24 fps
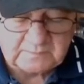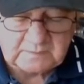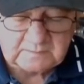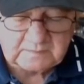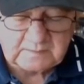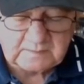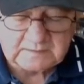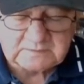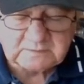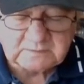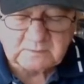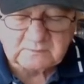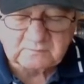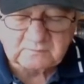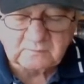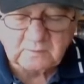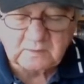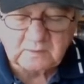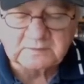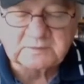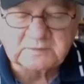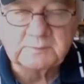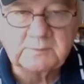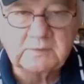Nice
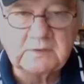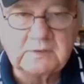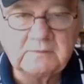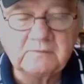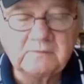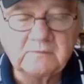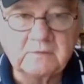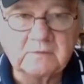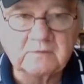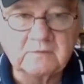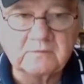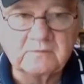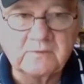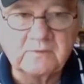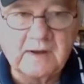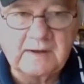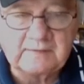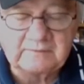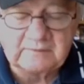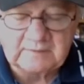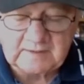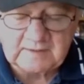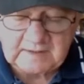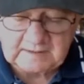overall speed for this
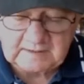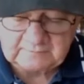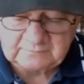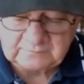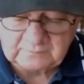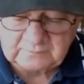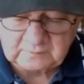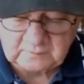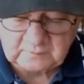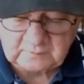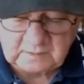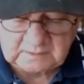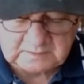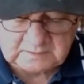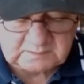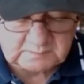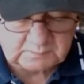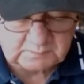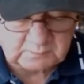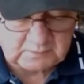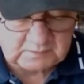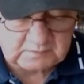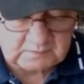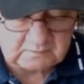5.5 furlong
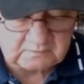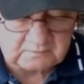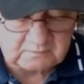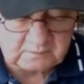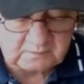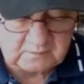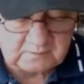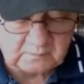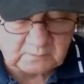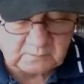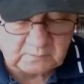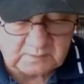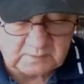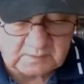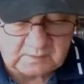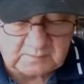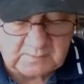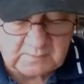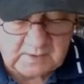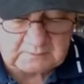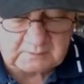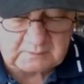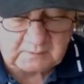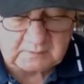sprint, has hit the board in
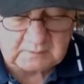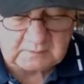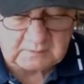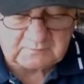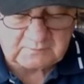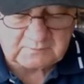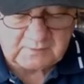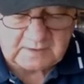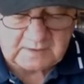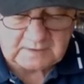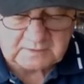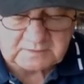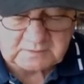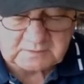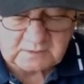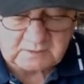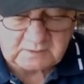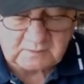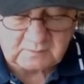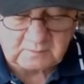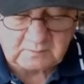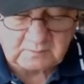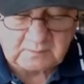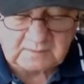power run fashion in
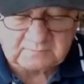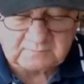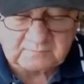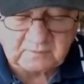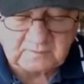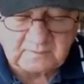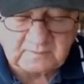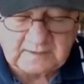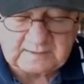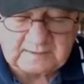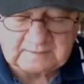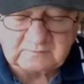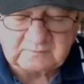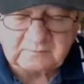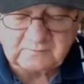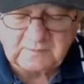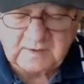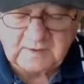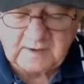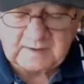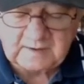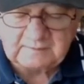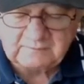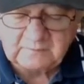3 of her last
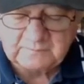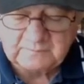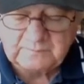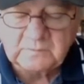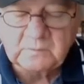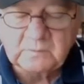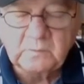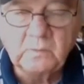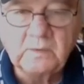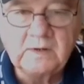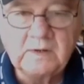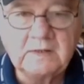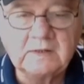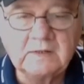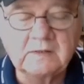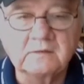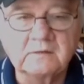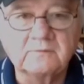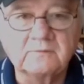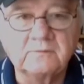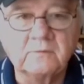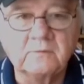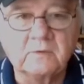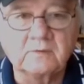5, winning in her
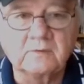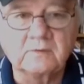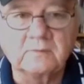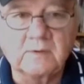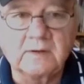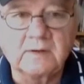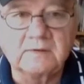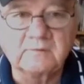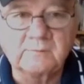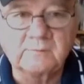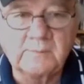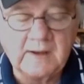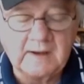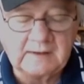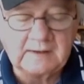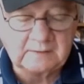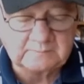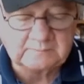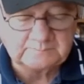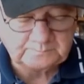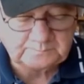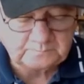4th race back.